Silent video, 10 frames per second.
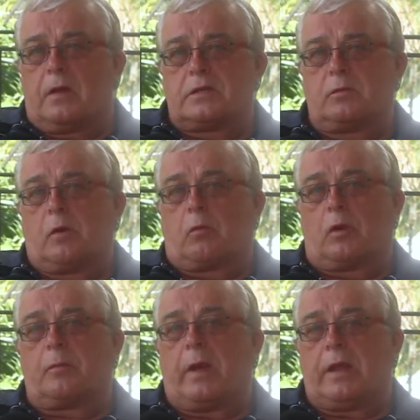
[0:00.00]
So we
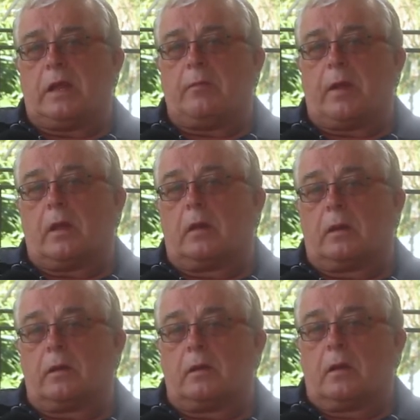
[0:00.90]
worked by email,
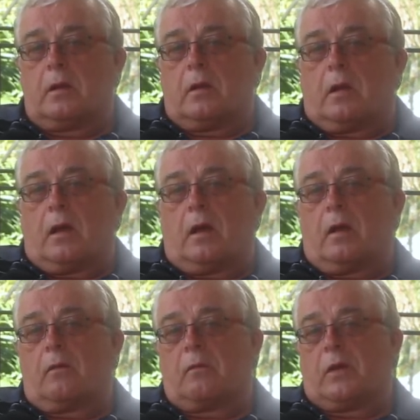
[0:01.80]
and
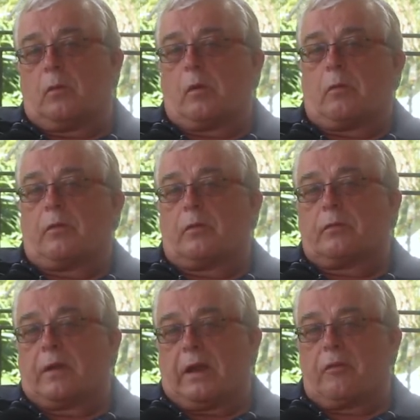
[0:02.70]
we were
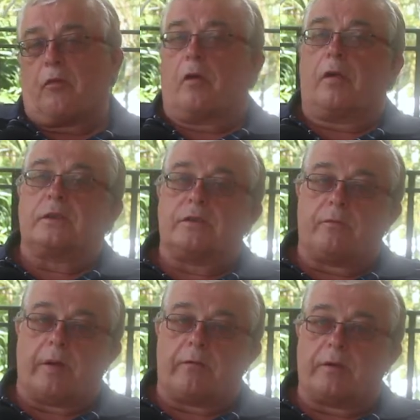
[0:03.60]
getting drawings and
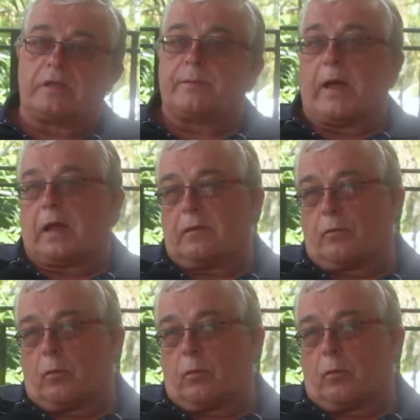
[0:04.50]
renderings back and